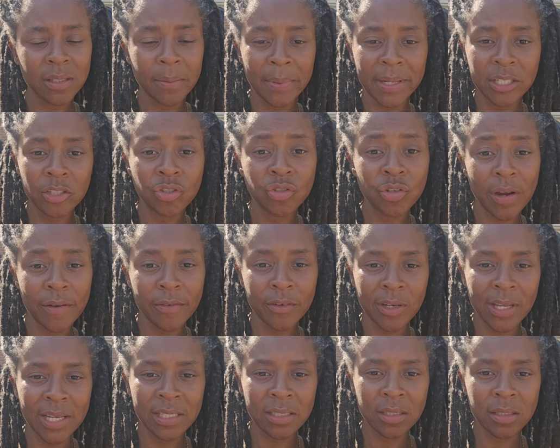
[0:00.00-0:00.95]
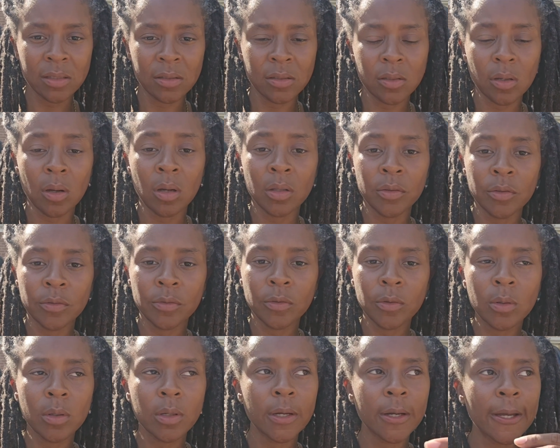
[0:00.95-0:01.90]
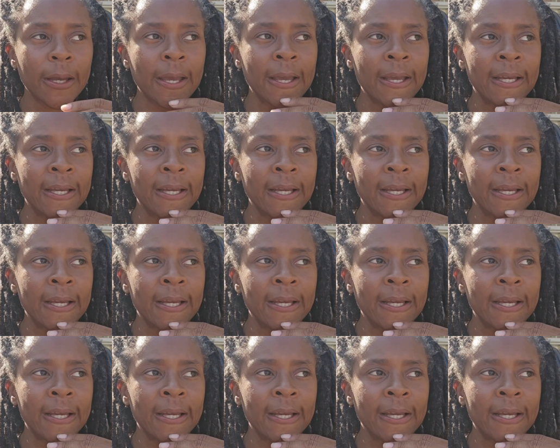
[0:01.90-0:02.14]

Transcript: somebody's driver license on the floor.